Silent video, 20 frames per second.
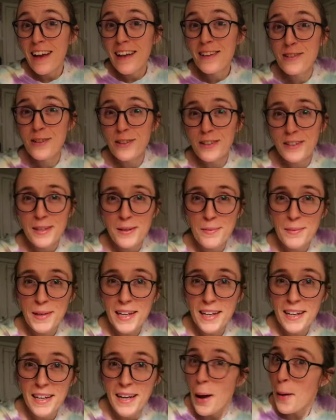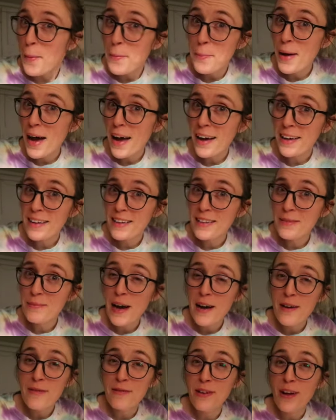It's good to be back in
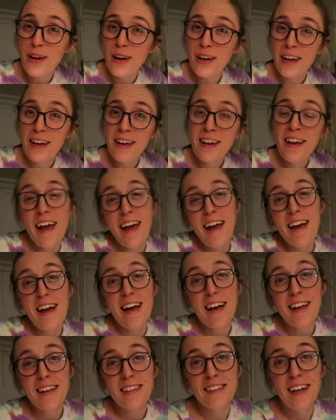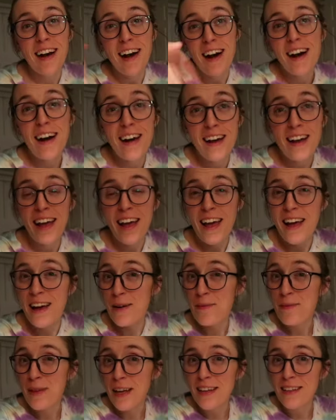my vlogging and I
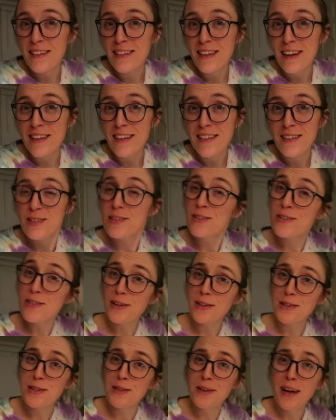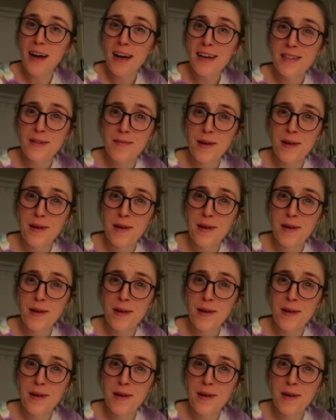am excited to talk to you guys